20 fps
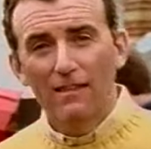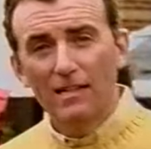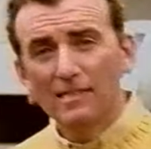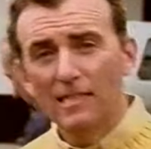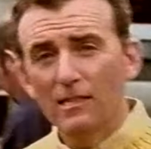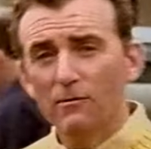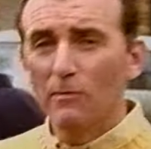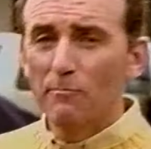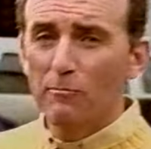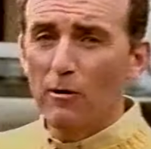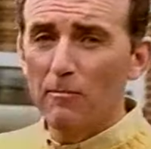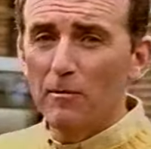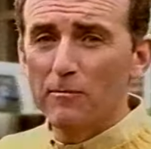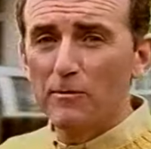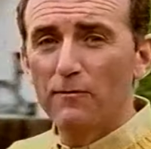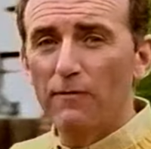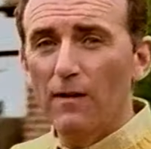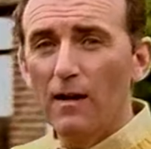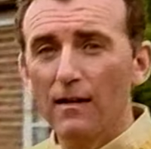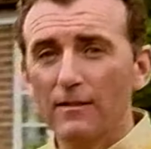They deal with
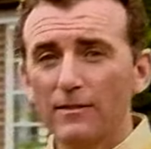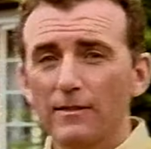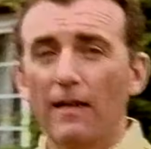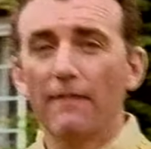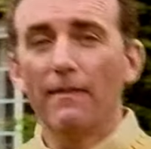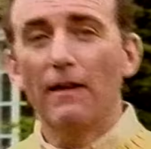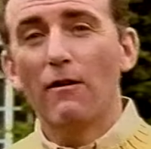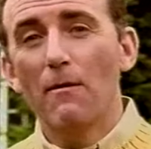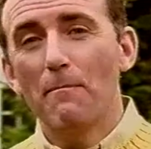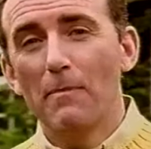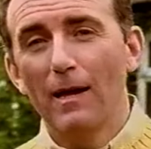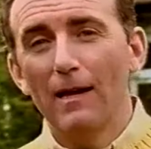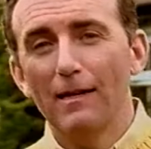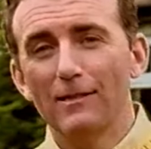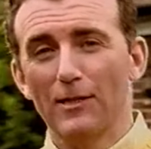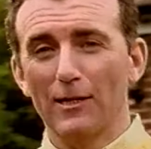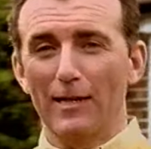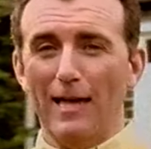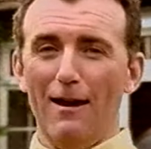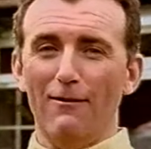problems fast and their
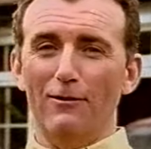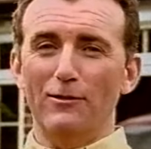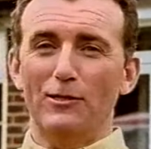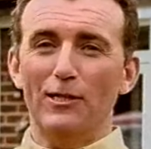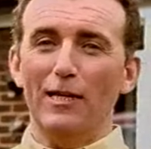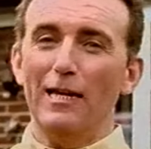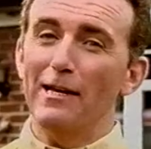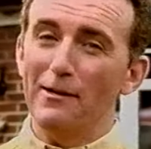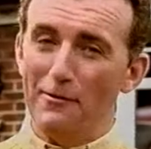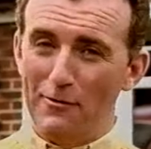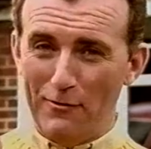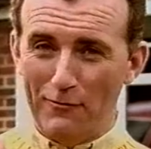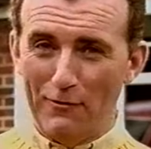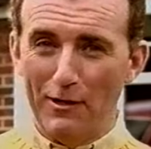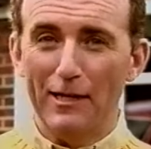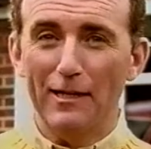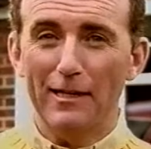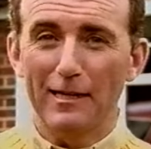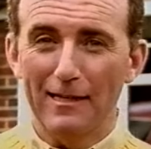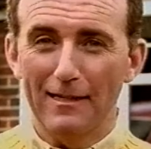repairs are guaranteed
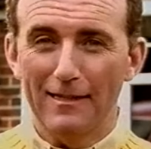three